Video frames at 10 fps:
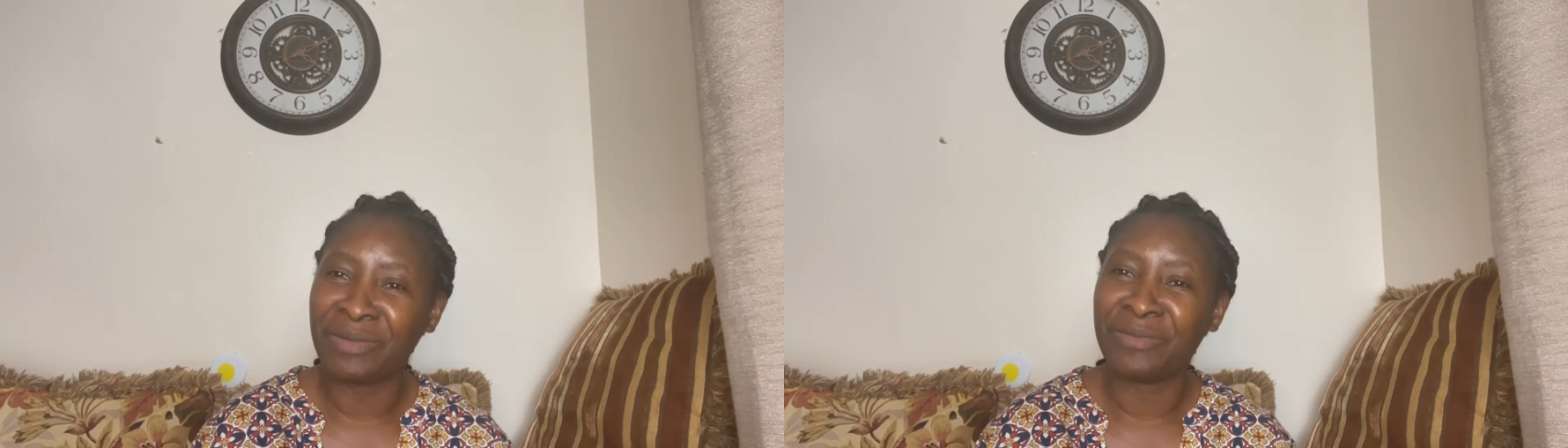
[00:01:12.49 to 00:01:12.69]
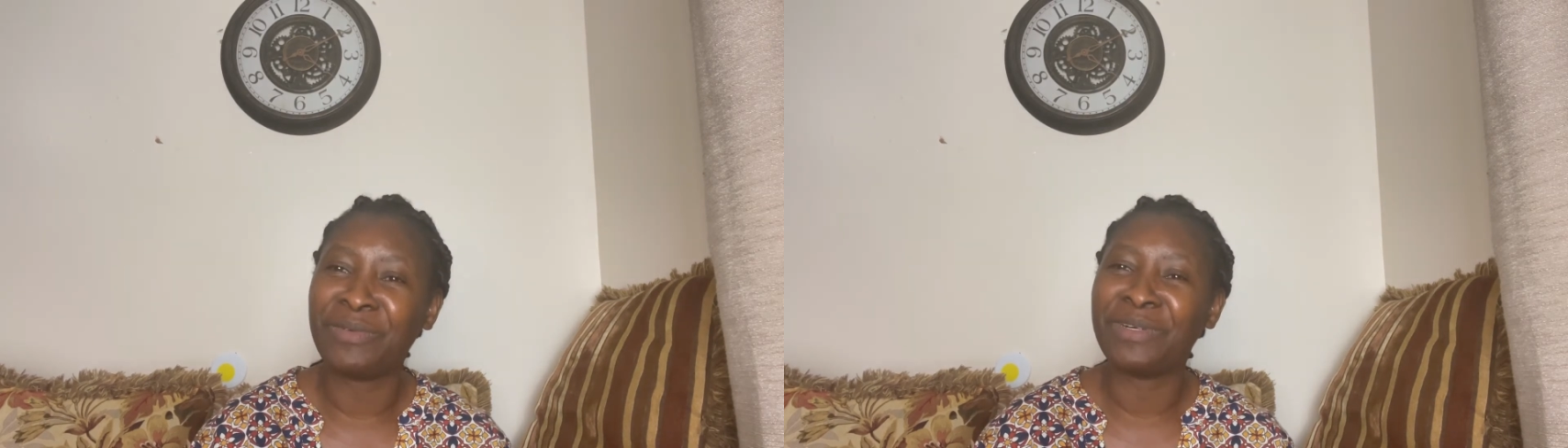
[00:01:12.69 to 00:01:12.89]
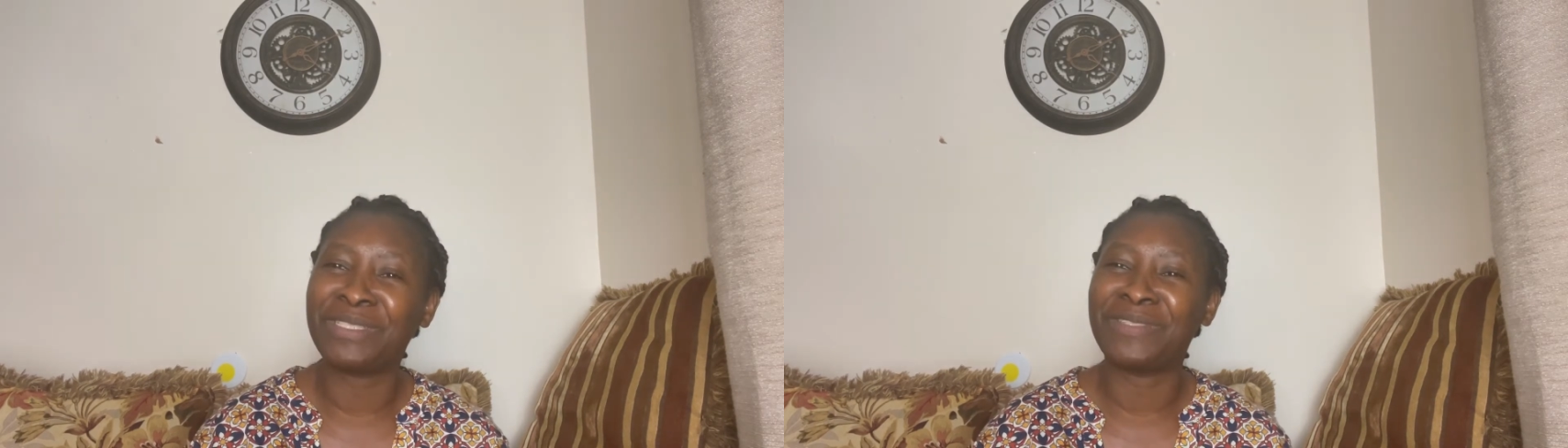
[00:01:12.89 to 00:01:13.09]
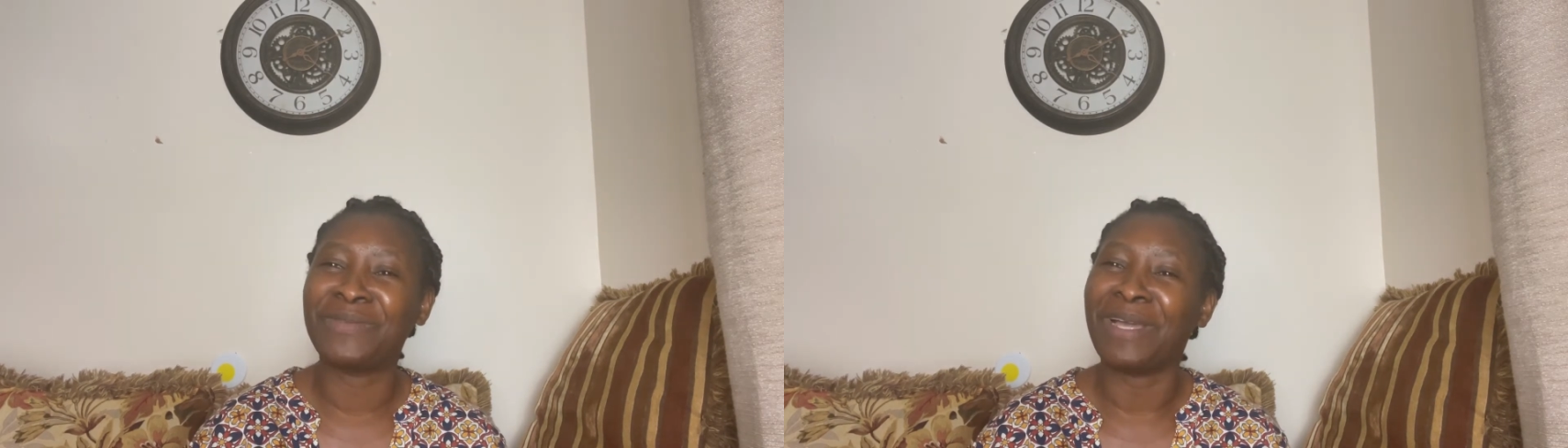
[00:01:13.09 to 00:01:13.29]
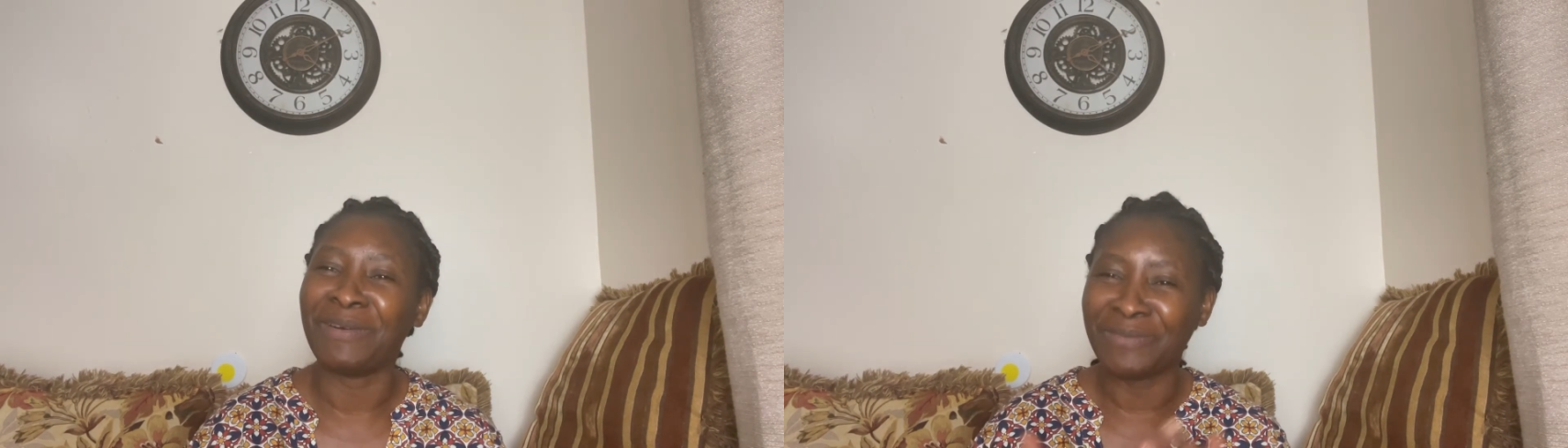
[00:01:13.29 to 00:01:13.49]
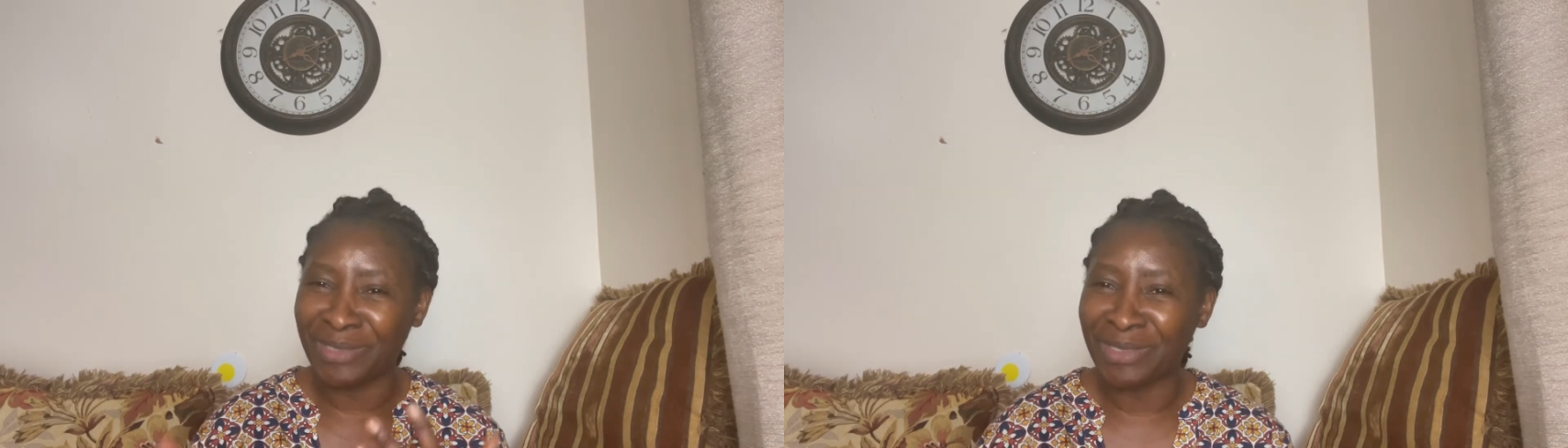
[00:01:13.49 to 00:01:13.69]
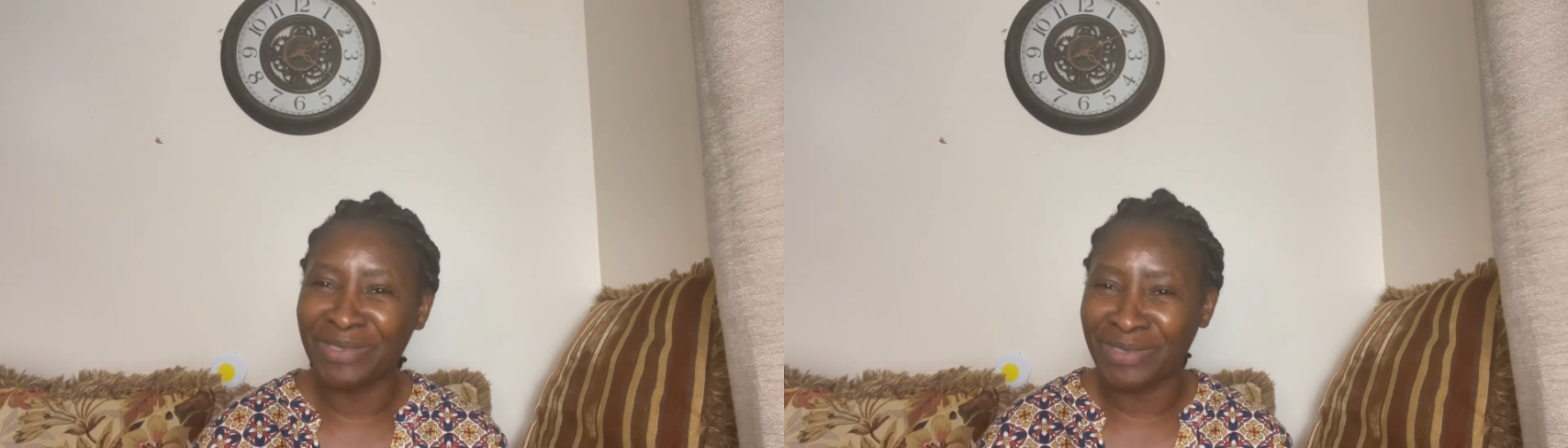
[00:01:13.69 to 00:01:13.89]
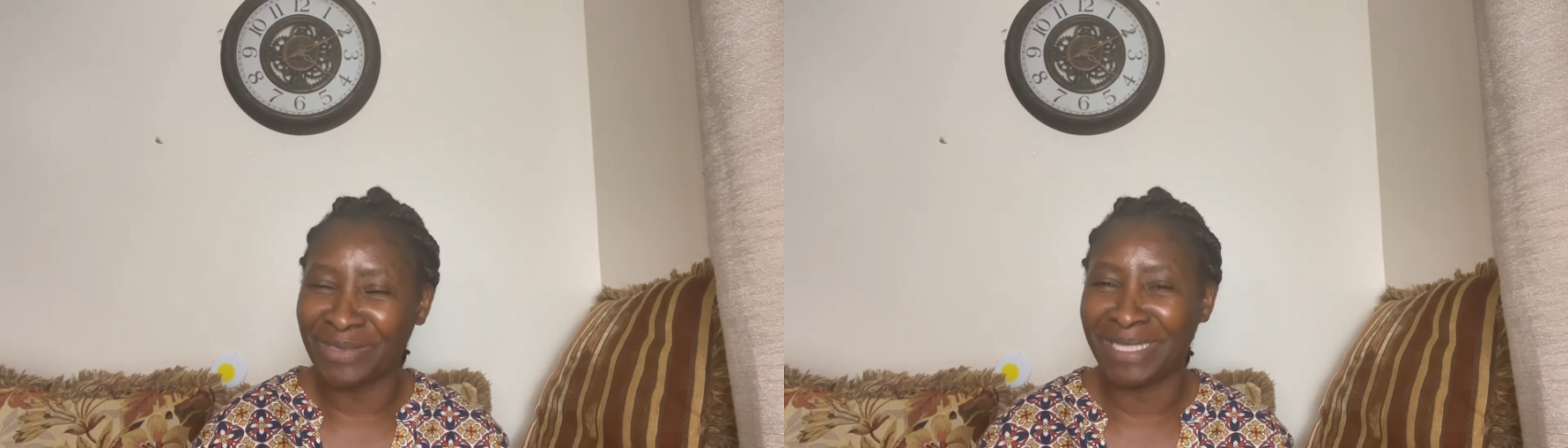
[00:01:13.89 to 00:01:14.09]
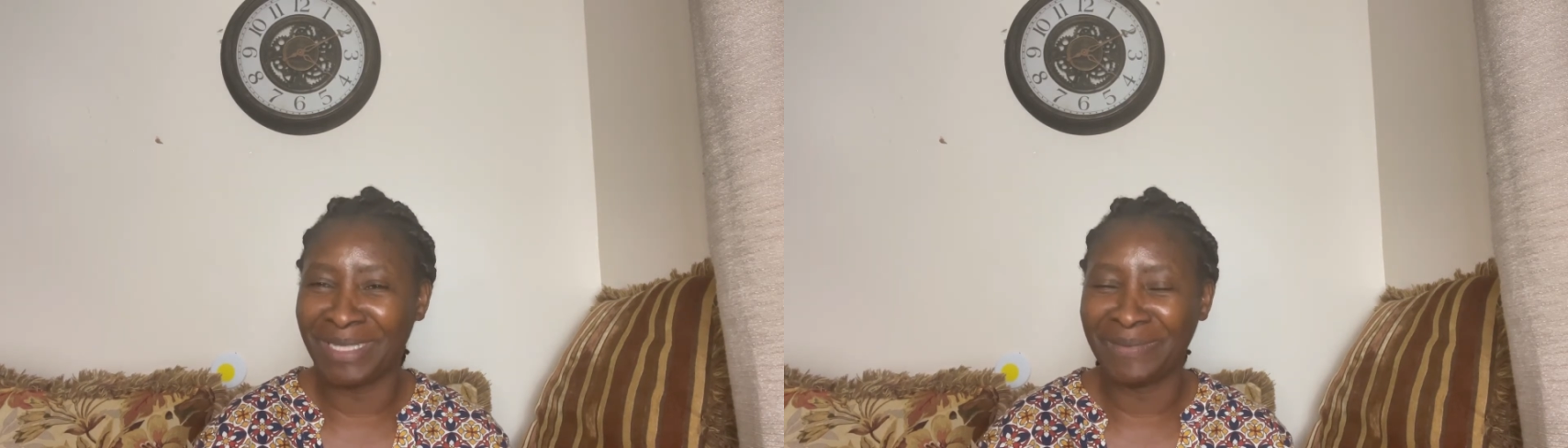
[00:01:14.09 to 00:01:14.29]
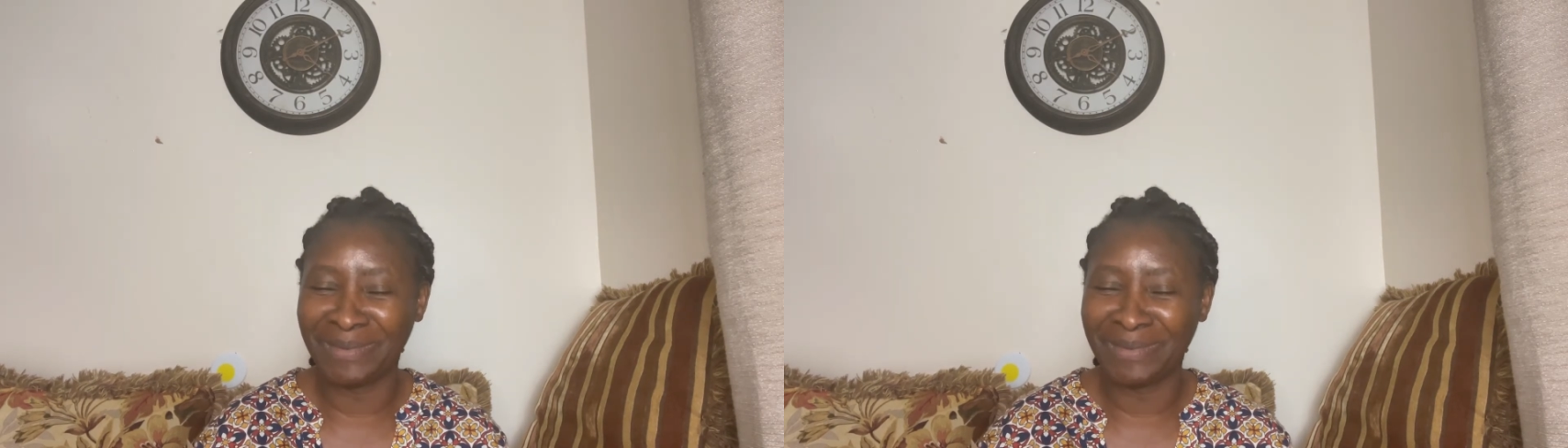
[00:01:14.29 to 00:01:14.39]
of what we have done to them.